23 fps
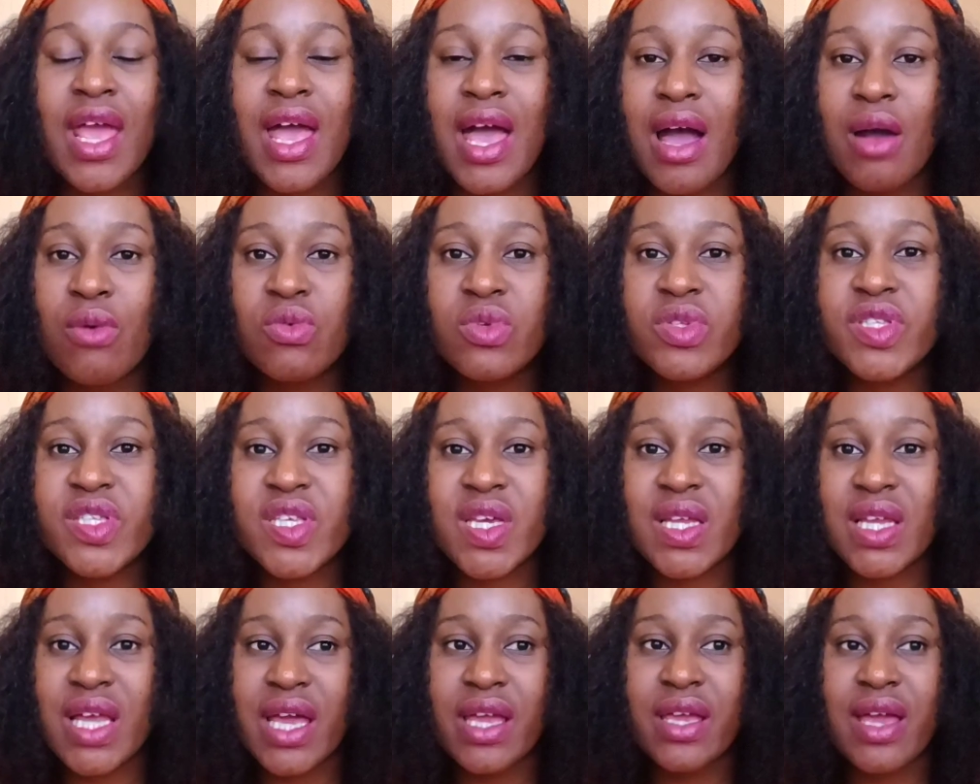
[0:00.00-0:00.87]
I wouldn't
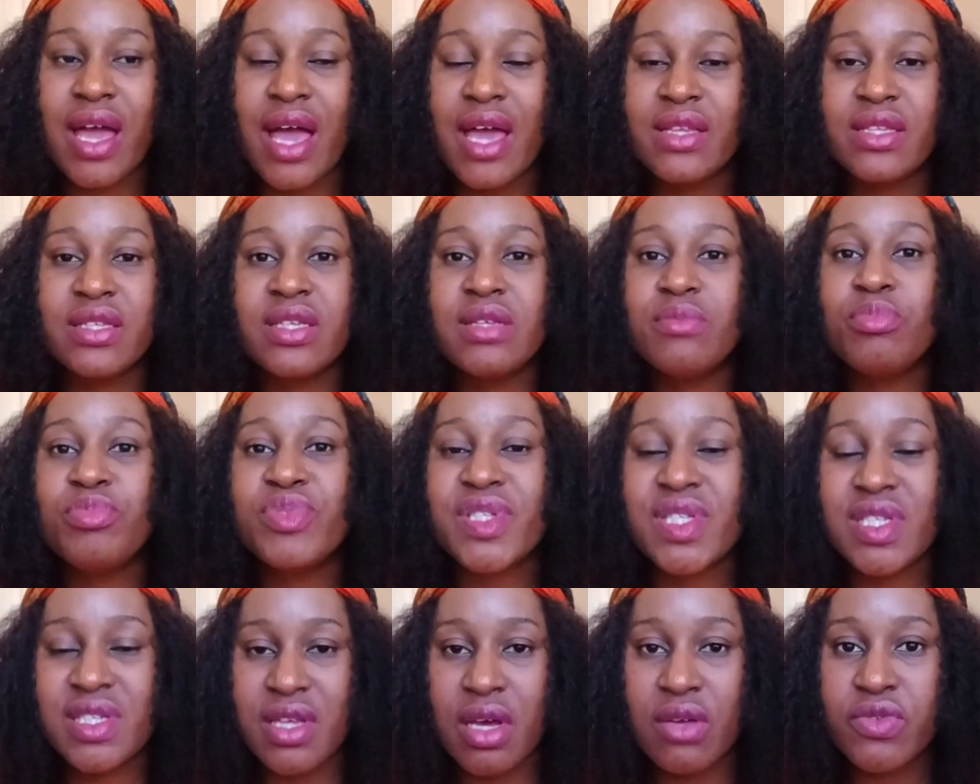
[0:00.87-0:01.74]
say like I didn't
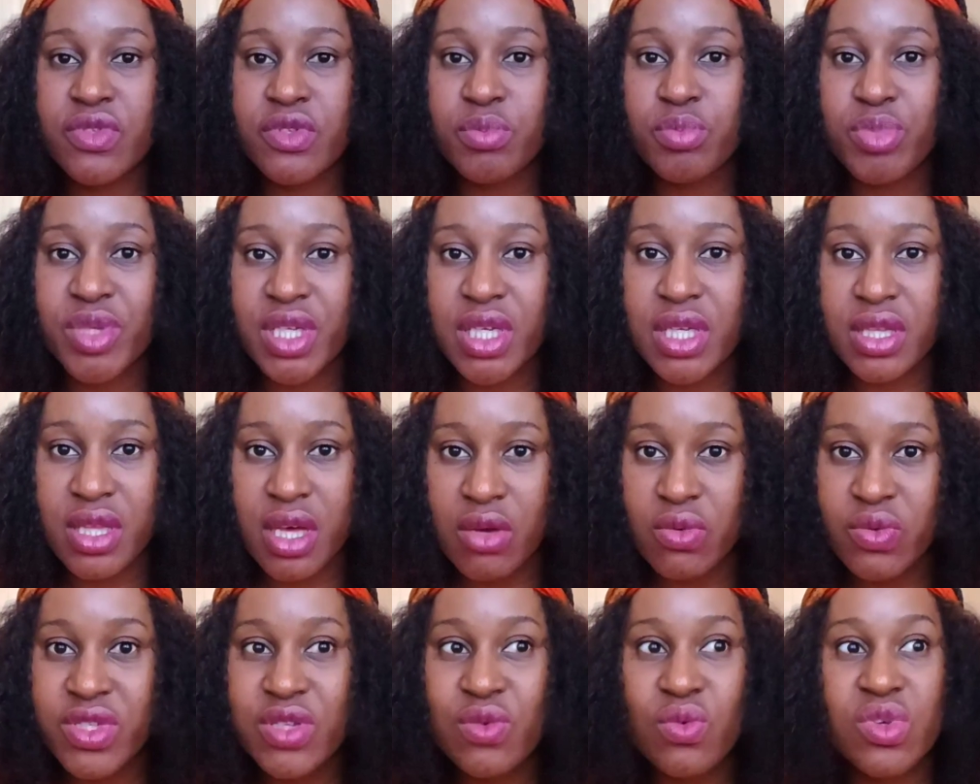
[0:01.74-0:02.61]
sit down to pick it
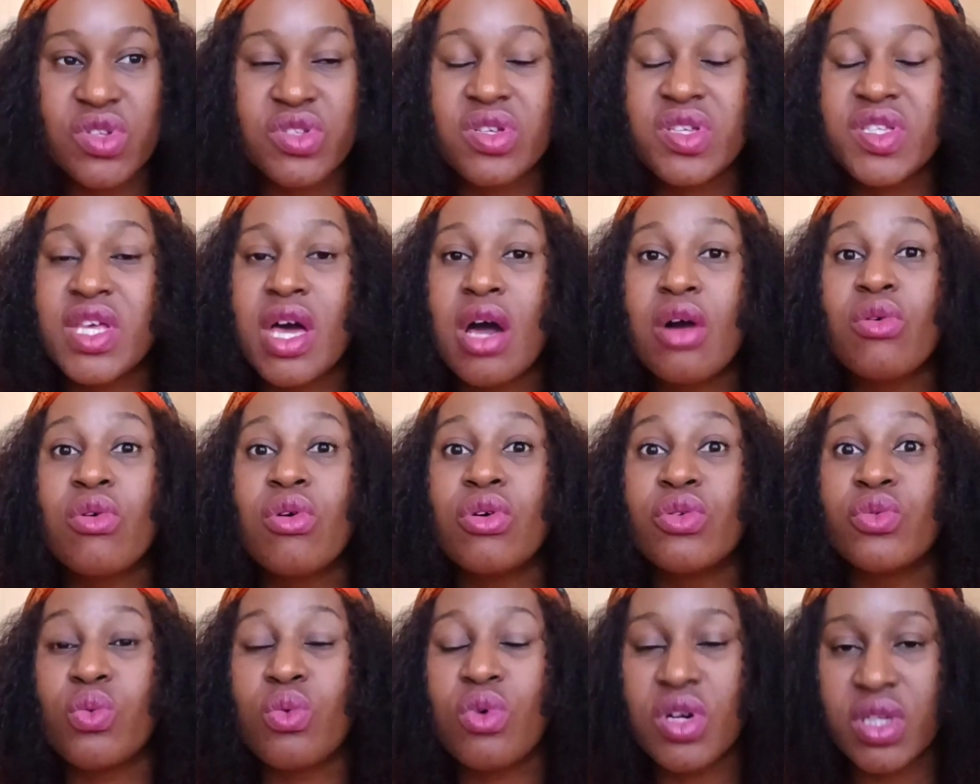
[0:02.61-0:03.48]
out. It was just how
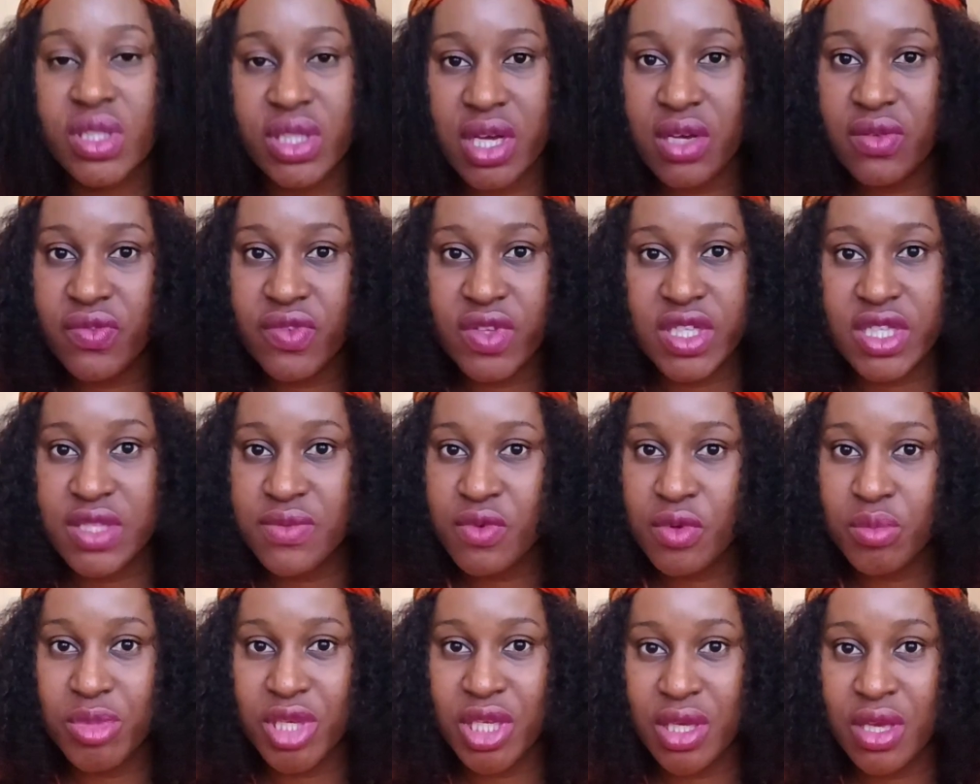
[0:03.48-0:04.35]
God worked out things
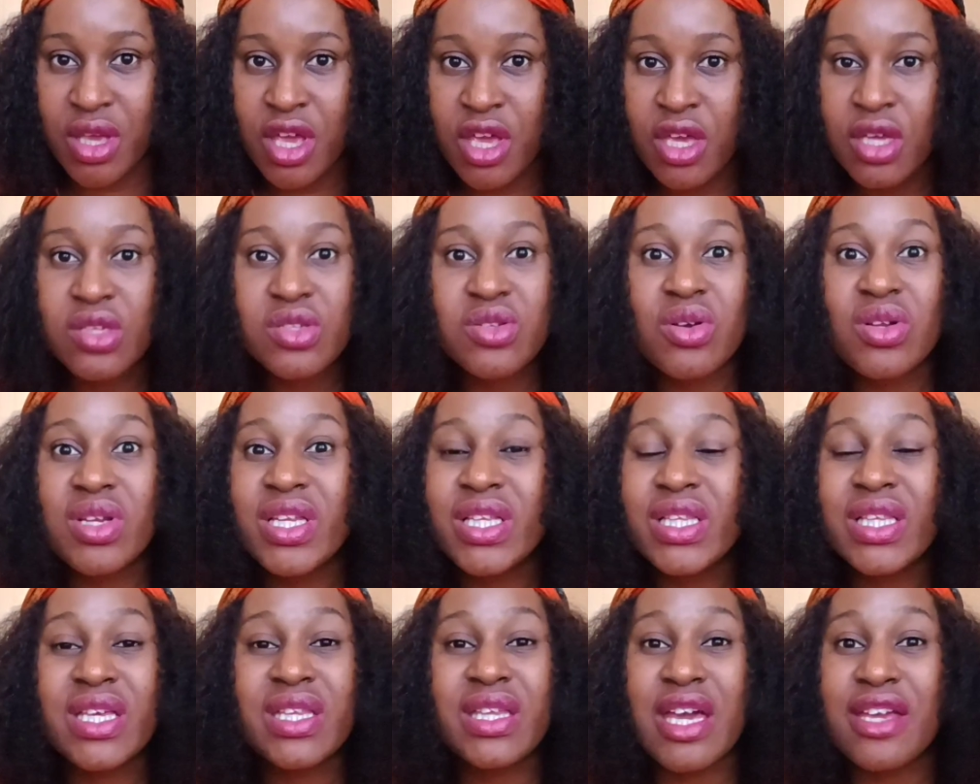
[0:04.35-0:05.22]
for me. The
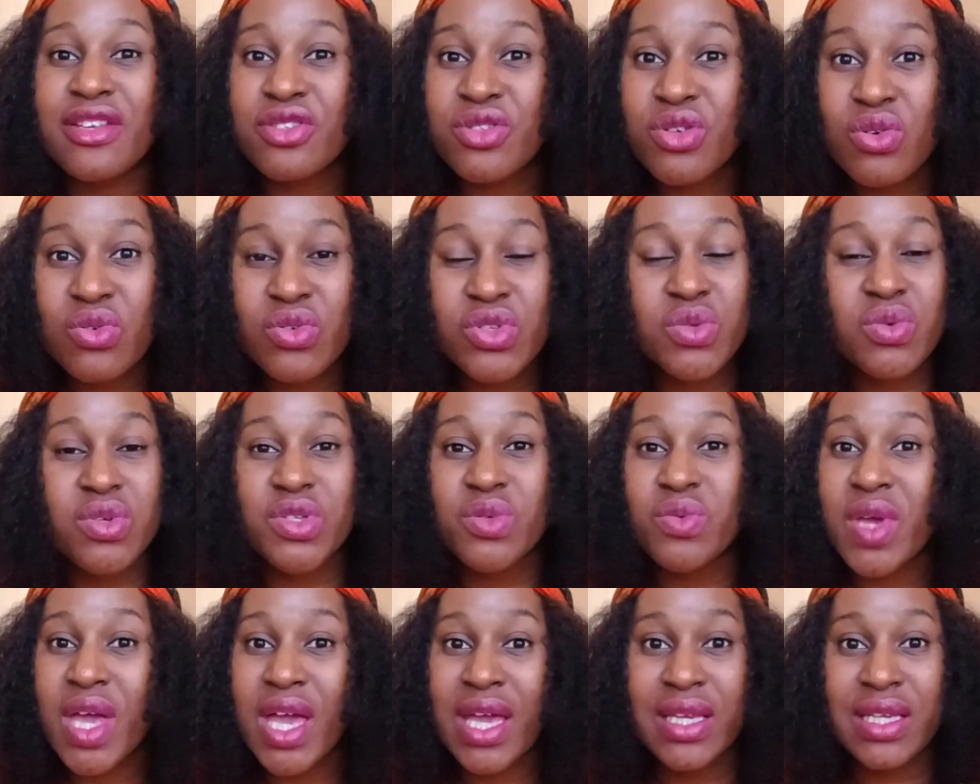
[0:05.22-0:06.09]
only thing I chose
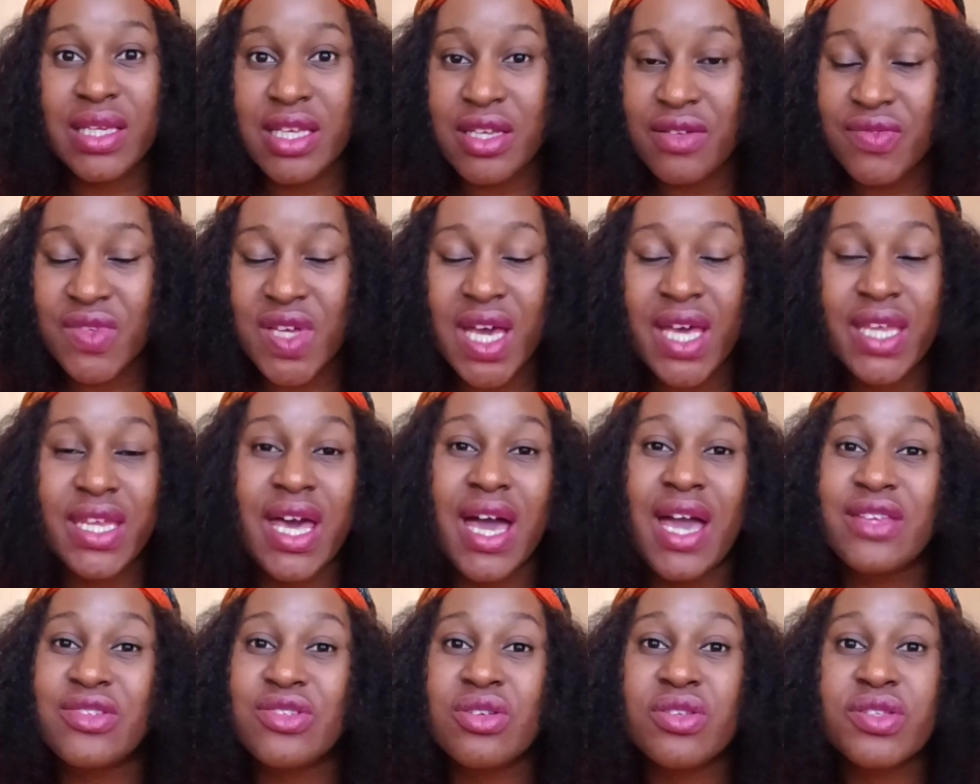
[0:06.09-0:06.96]
was where I lived. And
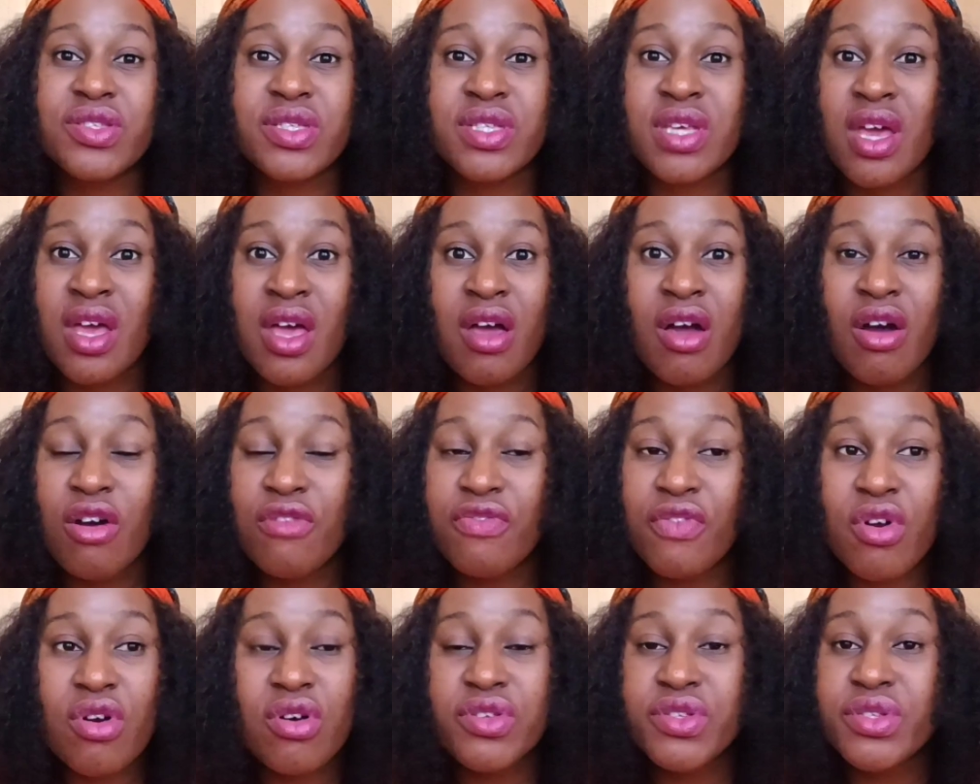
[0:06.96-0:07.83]
I just,
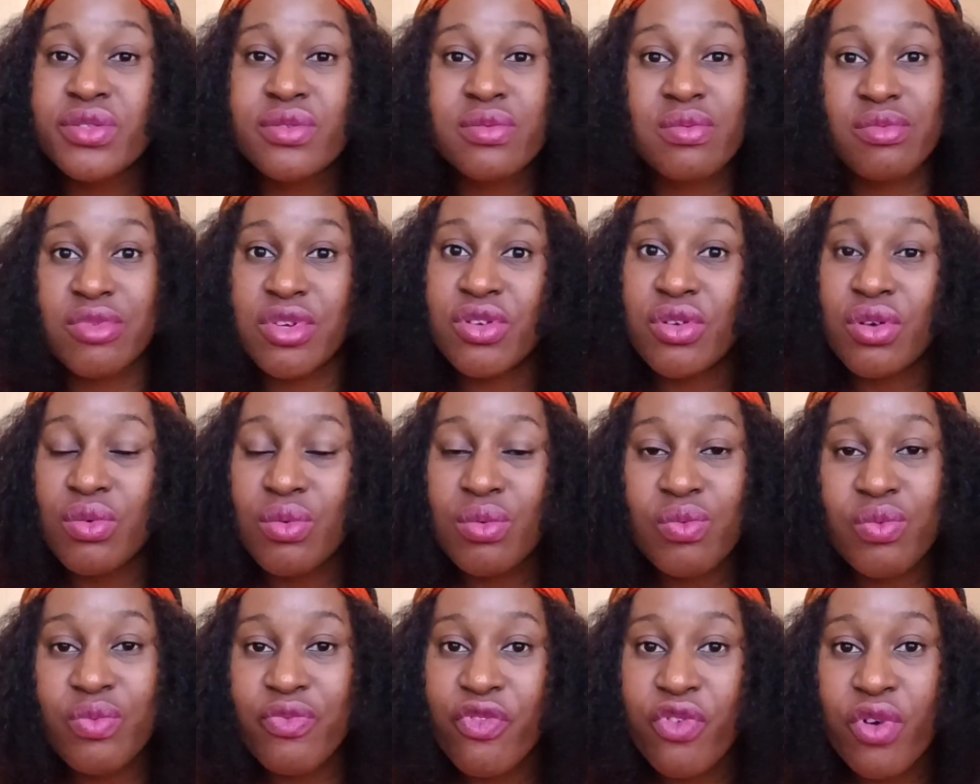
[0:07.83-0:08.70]
of course,
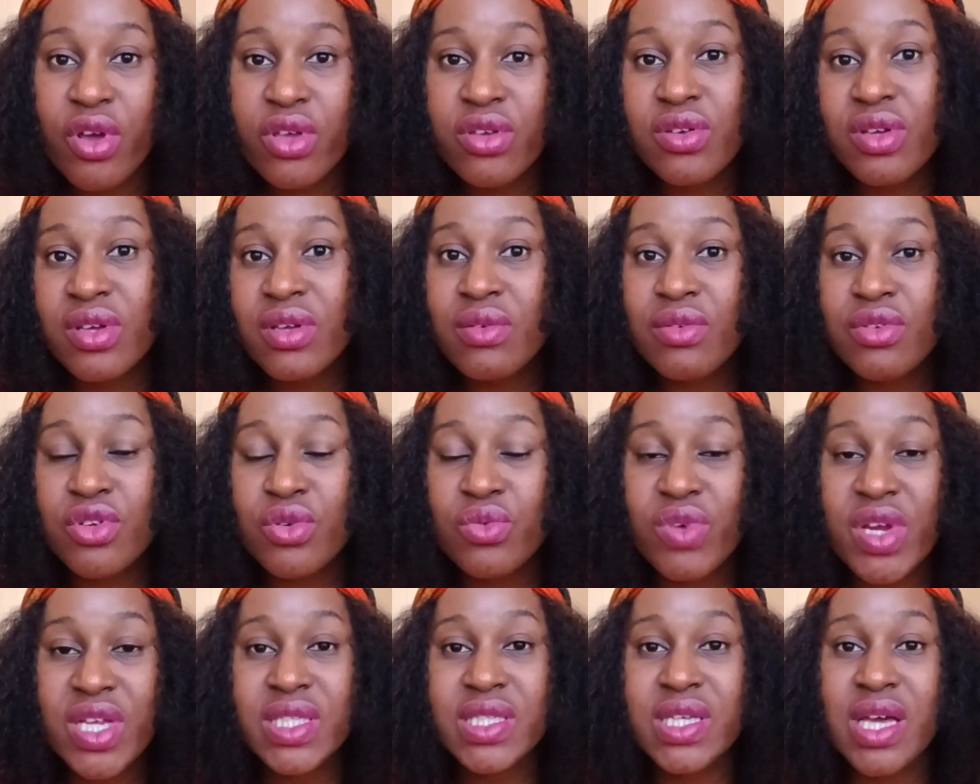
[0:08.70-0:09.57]
before
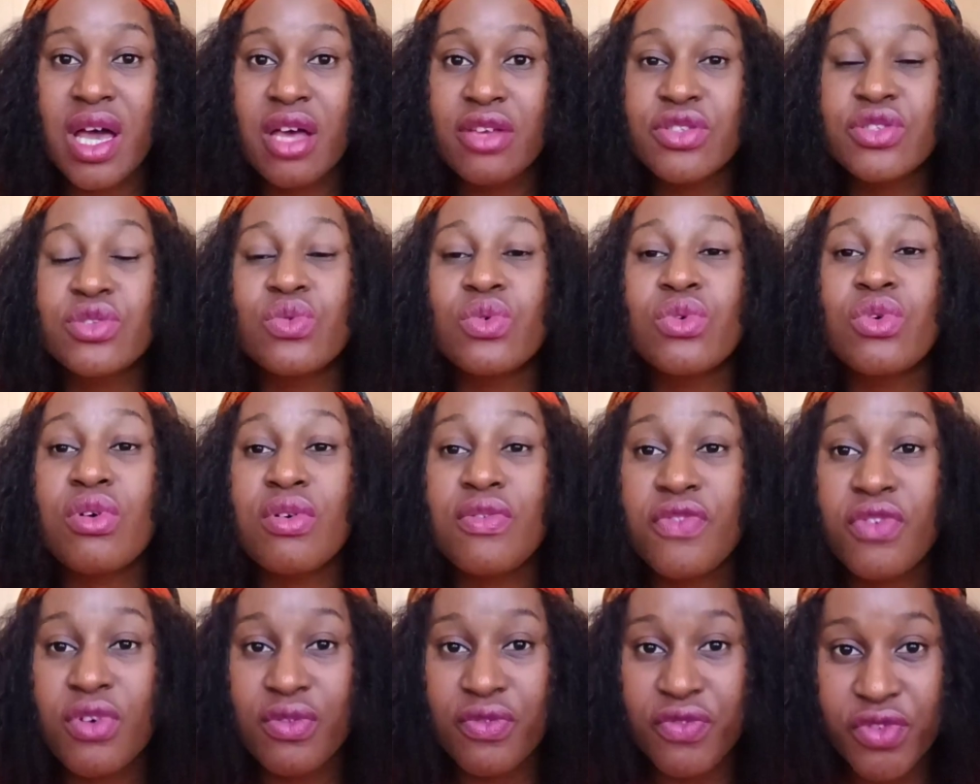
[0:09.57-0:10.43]
you rent a house, you go
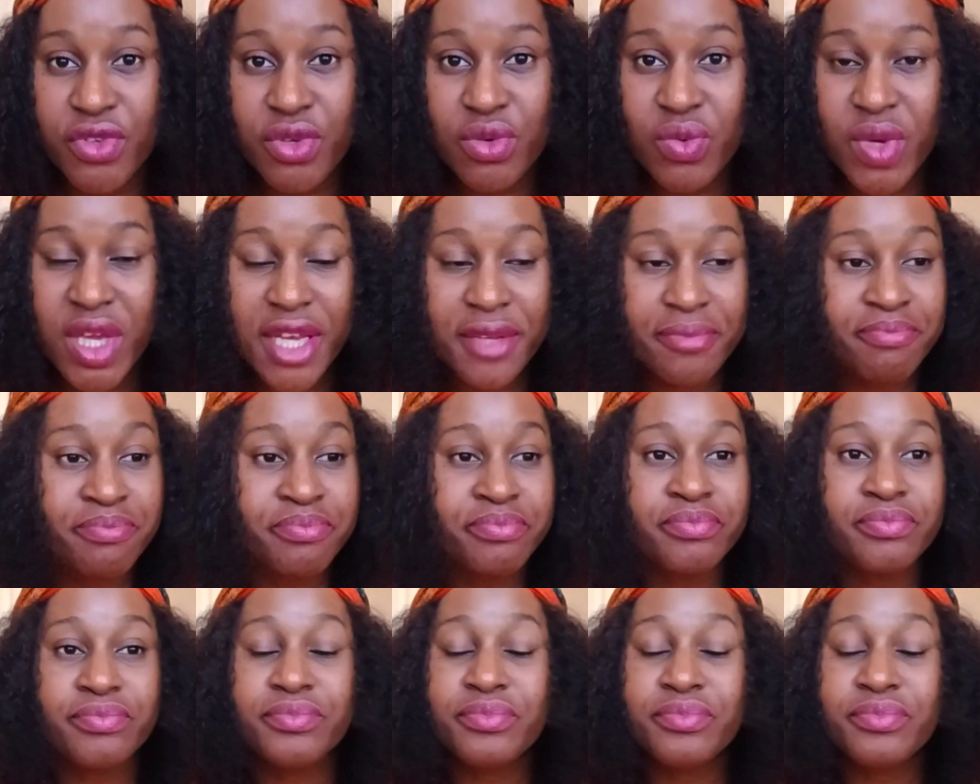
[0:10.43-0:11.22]
for viewing,